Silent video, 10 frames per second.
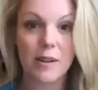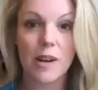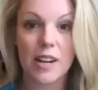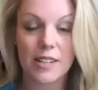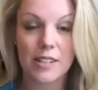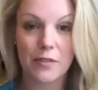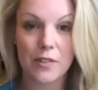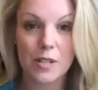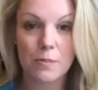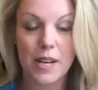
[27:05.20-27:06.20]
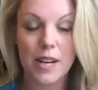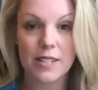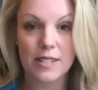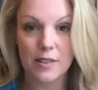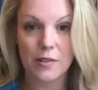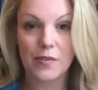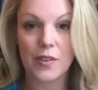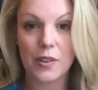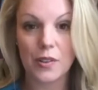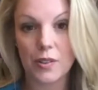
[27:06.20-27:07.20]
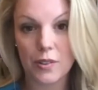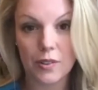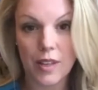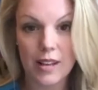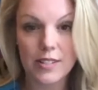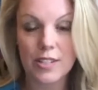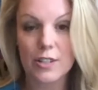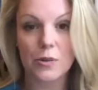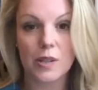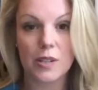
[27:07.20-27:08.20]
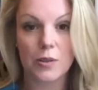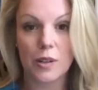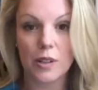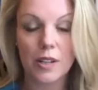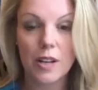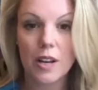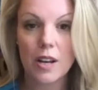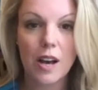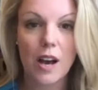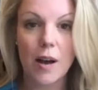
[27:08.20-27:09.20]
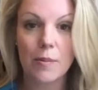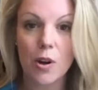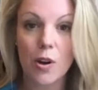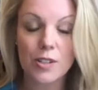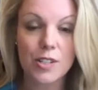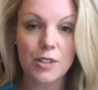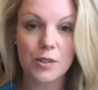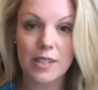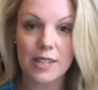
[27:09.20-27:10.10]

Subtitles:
kind of difference because you feel led to do it, or called to do it.